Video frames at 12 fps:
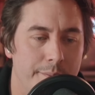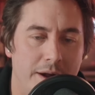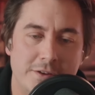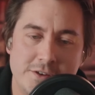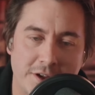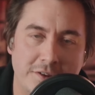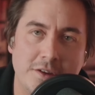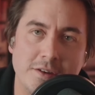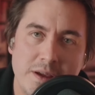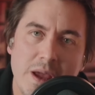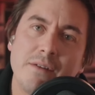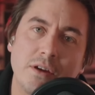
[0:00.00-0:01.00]
But Justin,
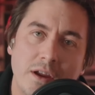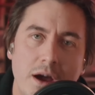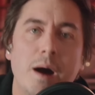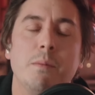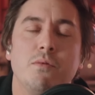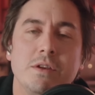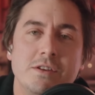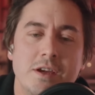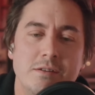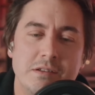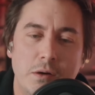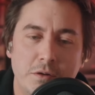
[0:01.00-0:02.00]
do you have a cup with
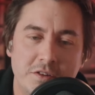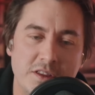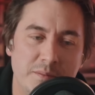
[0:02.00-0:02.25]
2 dogs